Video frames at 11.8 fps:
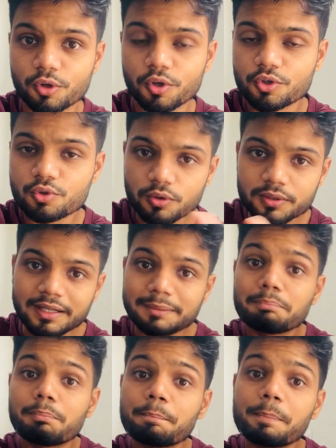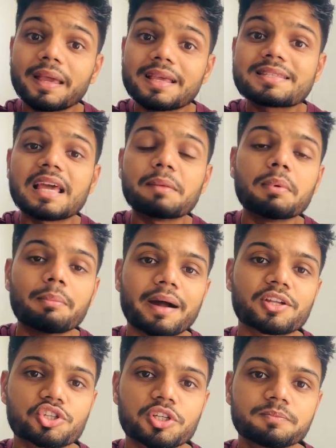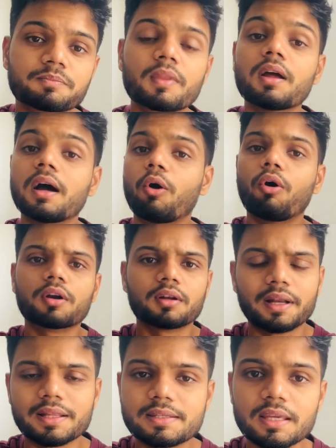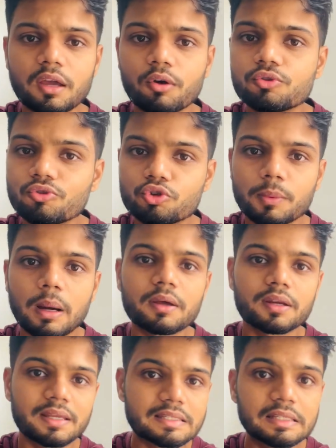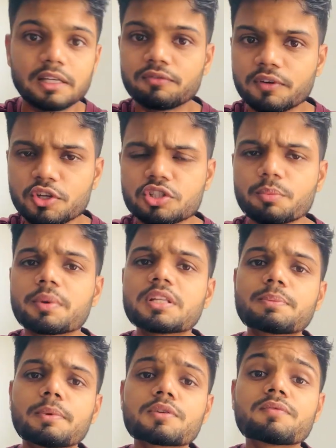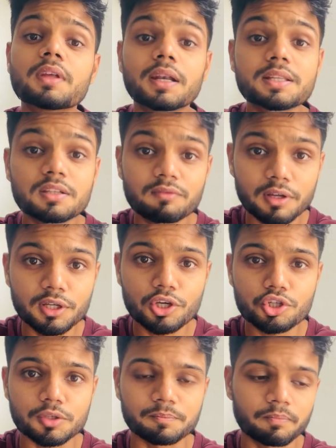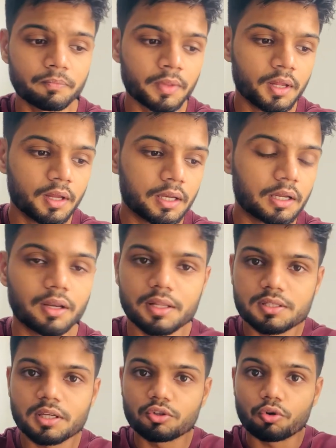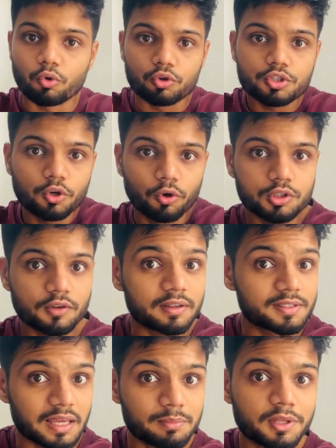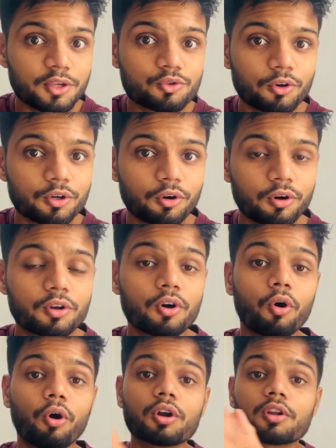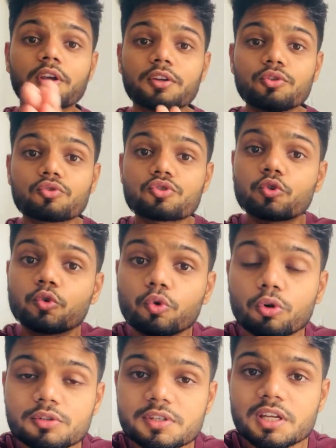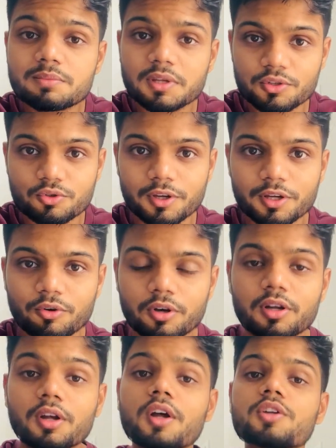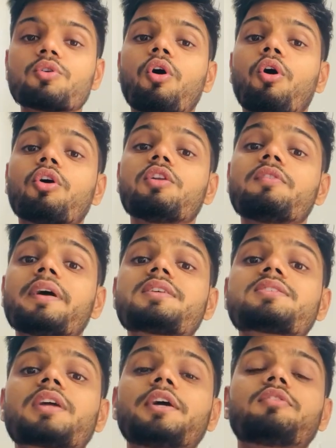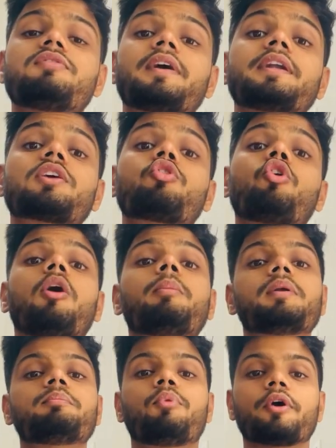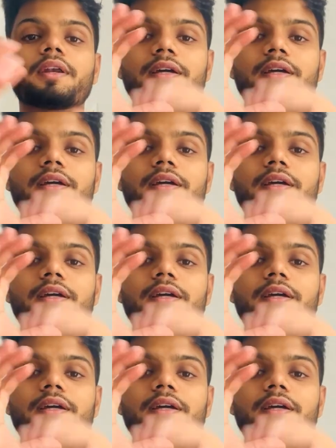So that pace can be matched. Or let's say on YouTube, I recently finished Principles of Inheritance and Variation. Now let's say in your coaching also, the same thing is going on, or in your school also, same thing is going on. So always try to find a common point.